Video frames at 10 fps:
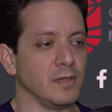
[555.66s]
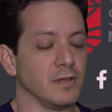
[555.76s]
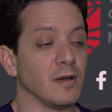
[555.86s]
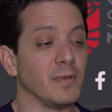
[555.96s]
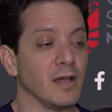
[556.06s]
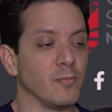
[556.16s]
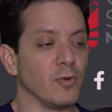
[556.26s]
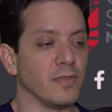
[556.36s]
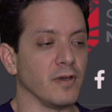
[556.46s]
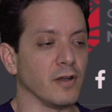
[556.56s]
coming up
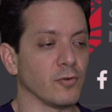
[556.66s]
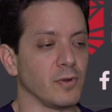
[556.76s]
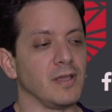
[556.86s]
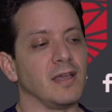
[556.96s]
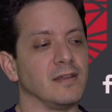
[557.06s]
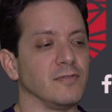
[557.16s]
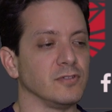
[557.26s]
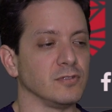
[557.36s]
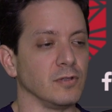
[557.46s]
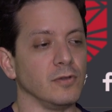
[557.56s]
with a creative
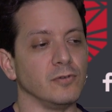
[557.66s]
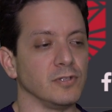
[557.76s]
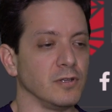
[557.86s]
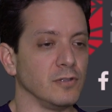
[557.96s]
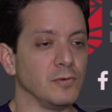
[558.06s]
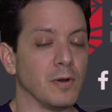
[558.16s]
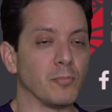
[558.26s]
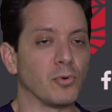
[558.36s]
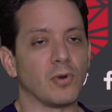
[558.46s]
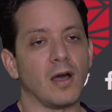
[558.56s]
solution to a
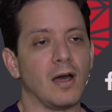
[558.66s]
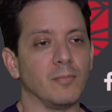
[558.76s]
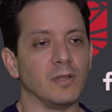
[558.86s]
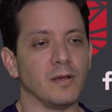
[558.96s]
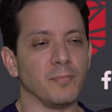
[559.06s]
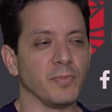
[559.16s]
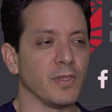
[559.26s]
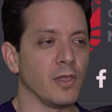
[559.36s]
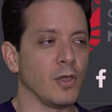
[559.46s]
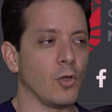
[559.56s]
problem
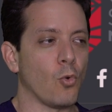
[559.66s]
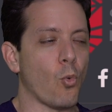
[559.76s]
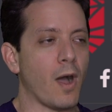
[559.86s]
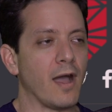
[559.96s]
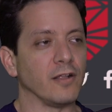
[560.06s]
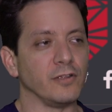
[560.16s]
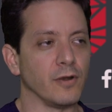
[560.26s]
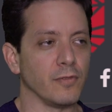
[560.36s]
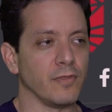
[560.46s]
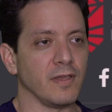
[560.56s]
while
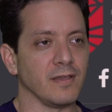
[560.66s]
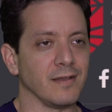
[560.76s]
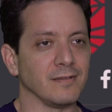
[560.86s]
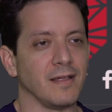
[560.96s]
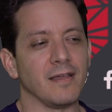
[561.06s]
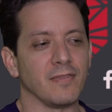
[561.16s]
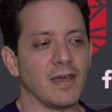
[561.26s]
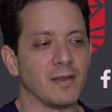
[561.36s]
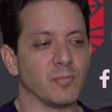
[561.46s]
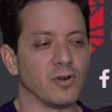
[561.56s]
you're thinking like
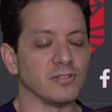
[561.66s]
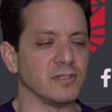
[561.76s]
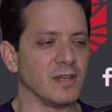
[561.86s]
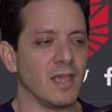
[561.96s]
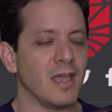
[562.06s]
that person.